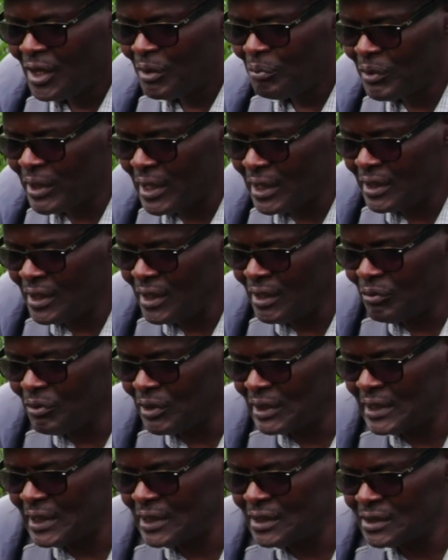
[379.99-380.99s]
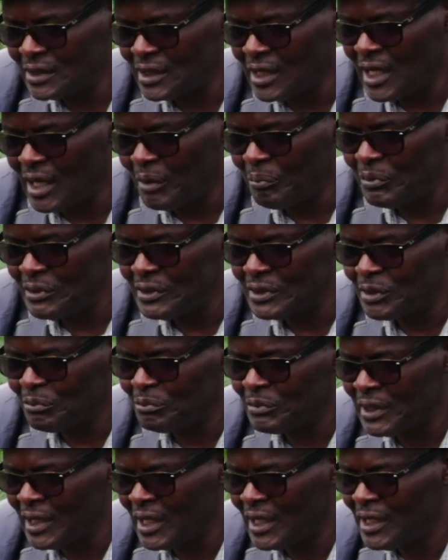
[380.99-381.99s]
But I think what tends to happen
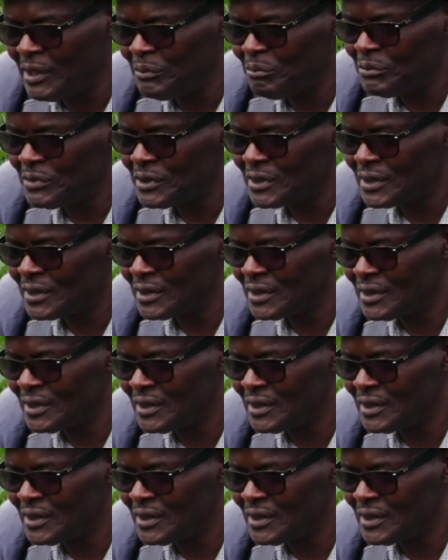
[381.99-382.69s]
sometimes